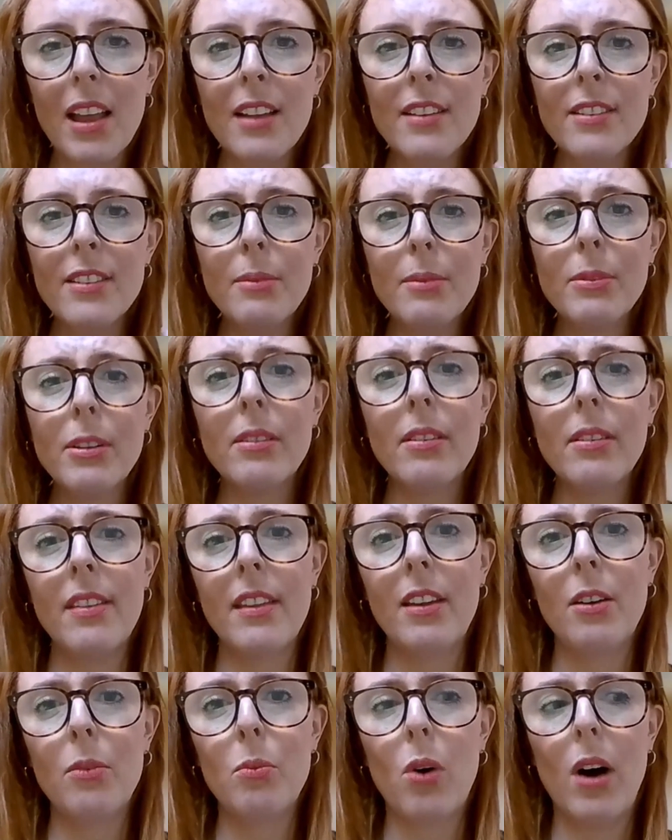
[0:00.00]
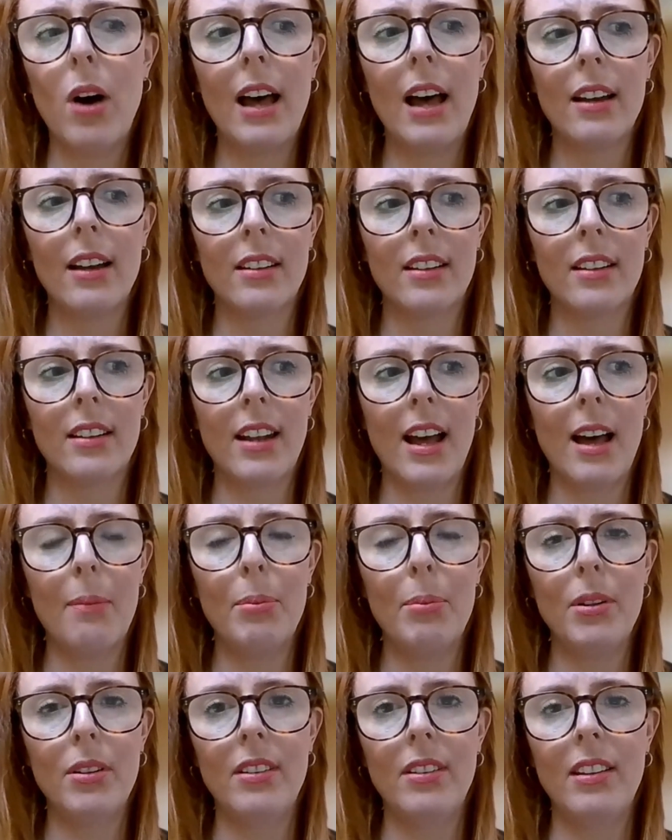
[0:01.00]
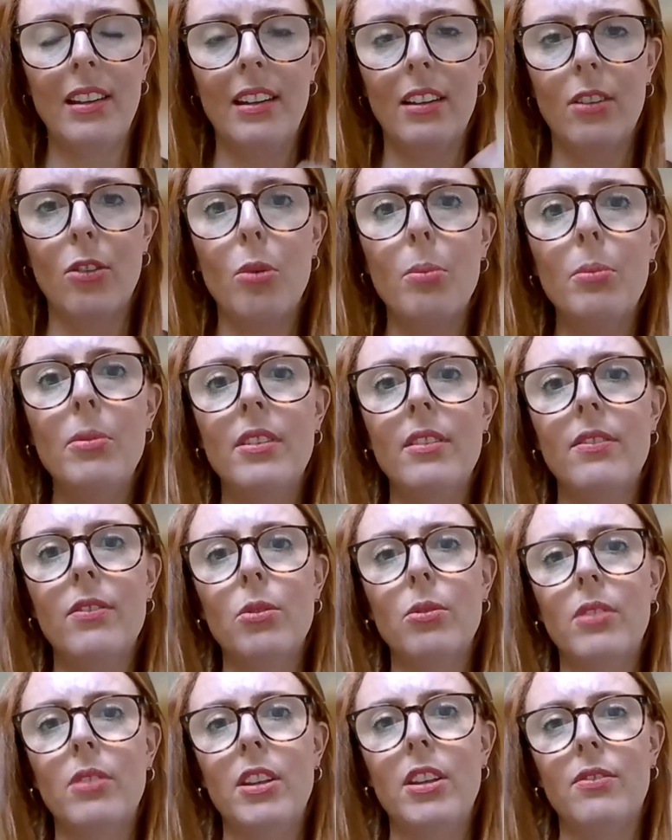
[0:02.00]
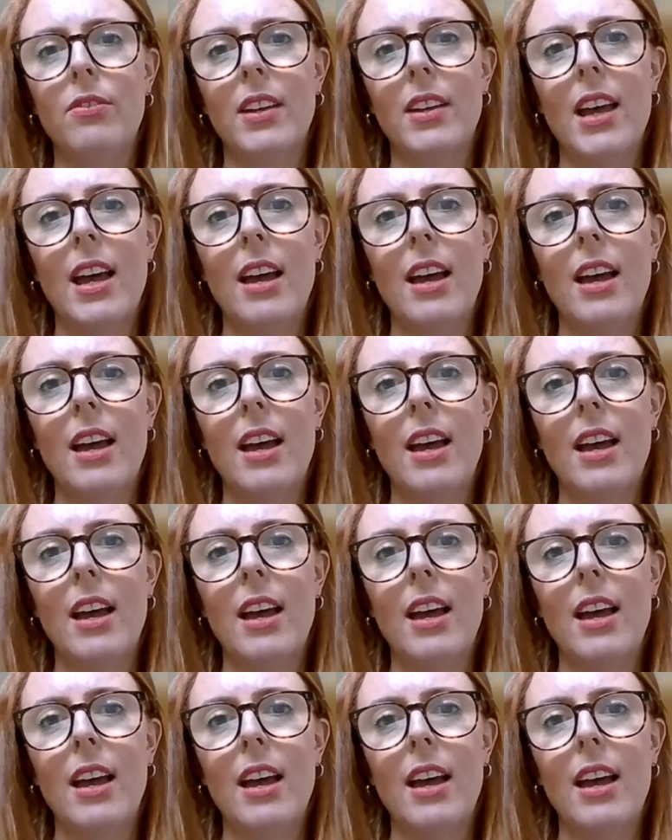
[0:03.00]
And sometimes I think what can happen in common difficulties for